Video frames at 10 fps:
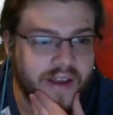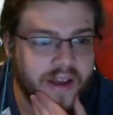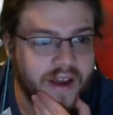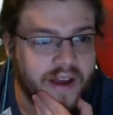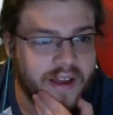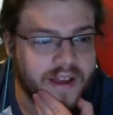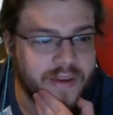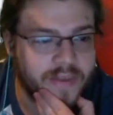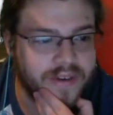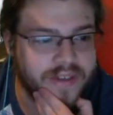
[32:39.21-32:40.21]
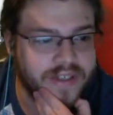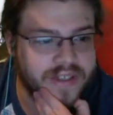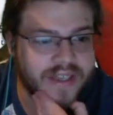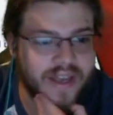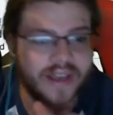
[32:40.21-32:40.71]
I kind of want to
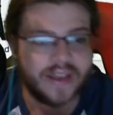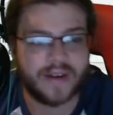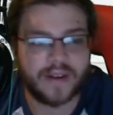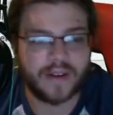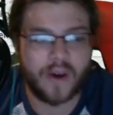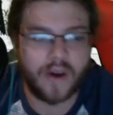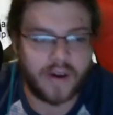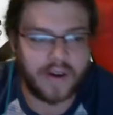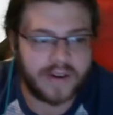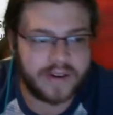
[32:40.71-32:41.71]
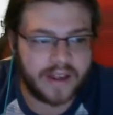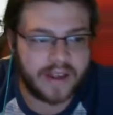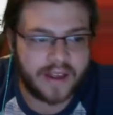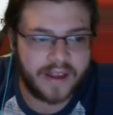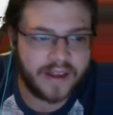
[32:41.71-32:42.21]
just, like, guard
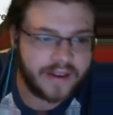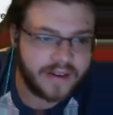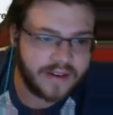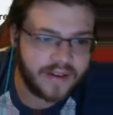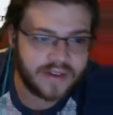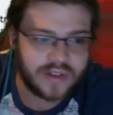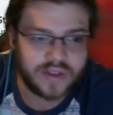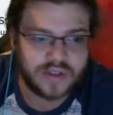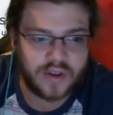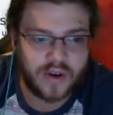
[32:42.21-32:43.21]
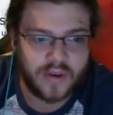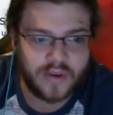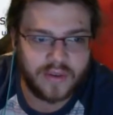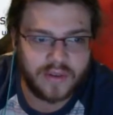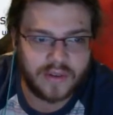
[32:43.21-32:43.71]
and
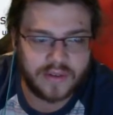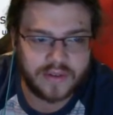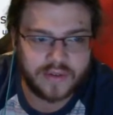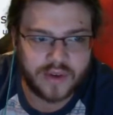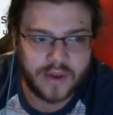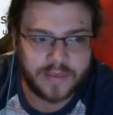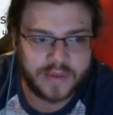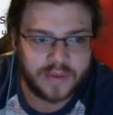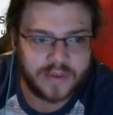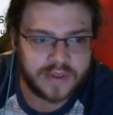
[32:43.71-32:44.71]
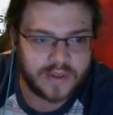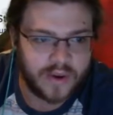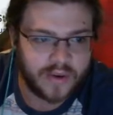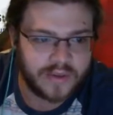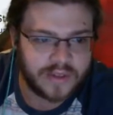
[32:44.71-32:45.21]
Snarl. Drop 2
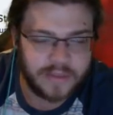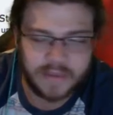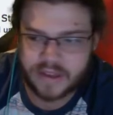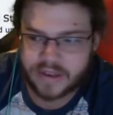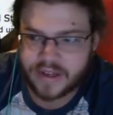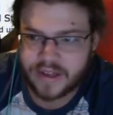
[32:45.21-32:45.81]
Snarls could be good.